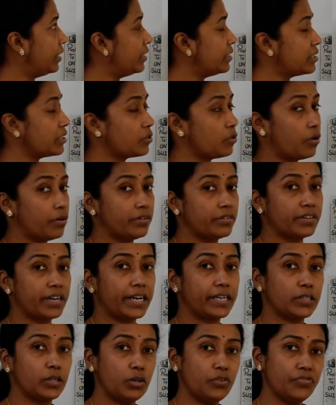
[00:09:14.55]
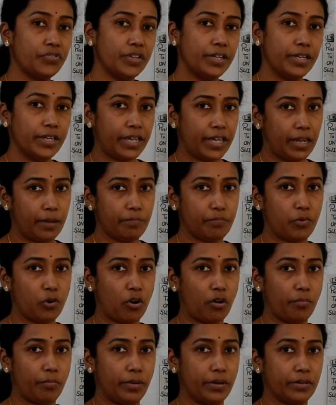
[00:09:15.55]
that is a contract of
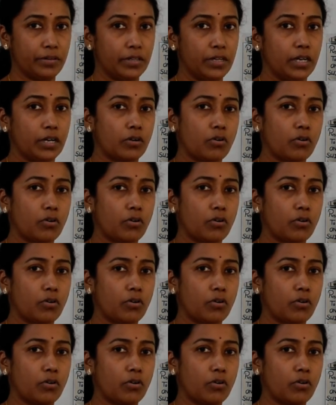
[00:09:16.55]
employment.